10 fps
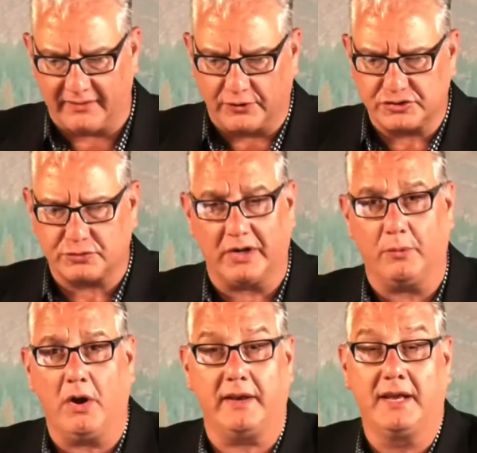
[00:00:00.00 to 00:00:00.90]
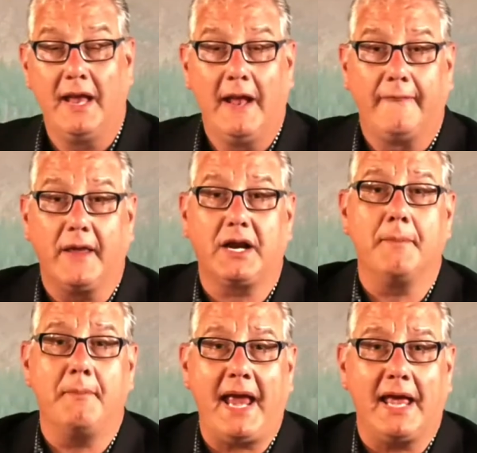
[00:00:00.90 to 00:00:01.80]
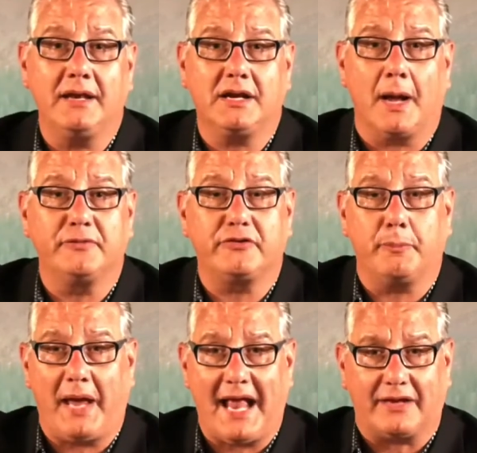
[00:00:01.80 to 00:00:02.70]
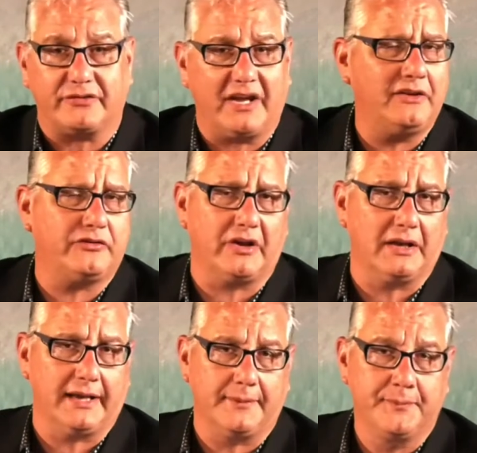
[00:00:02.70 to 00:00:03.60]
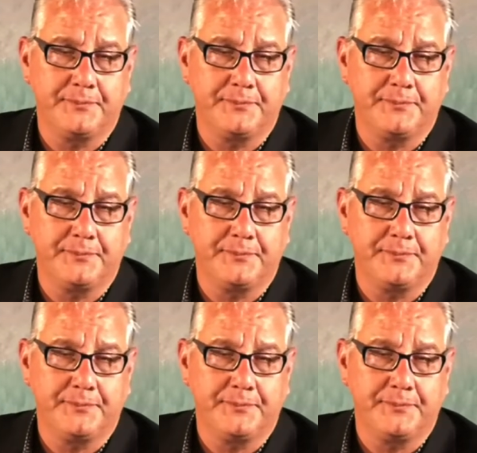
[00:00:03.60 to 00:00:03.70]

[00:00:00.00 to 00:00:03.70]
In verse 21, the command comes to pass instantly.